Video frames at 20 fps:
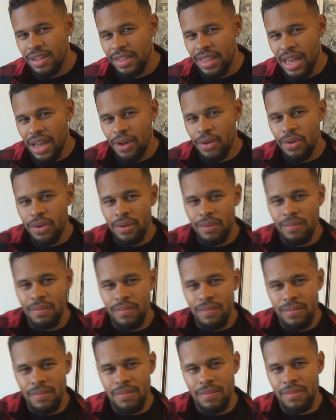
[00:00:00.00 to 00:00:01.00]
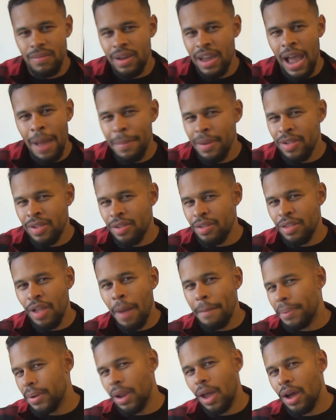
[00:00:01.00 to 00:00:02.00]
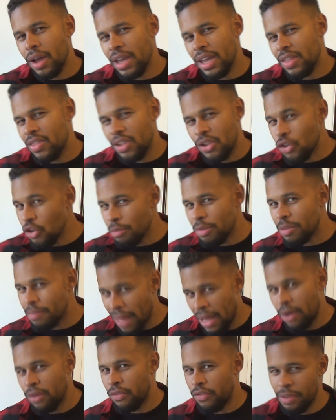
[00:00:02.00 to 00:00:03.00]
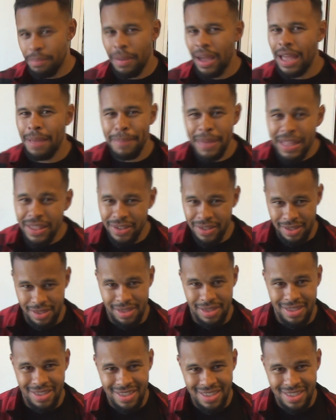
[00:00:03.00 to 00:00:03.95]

Now, cabbage does not belong in the human mouth, in my opinion.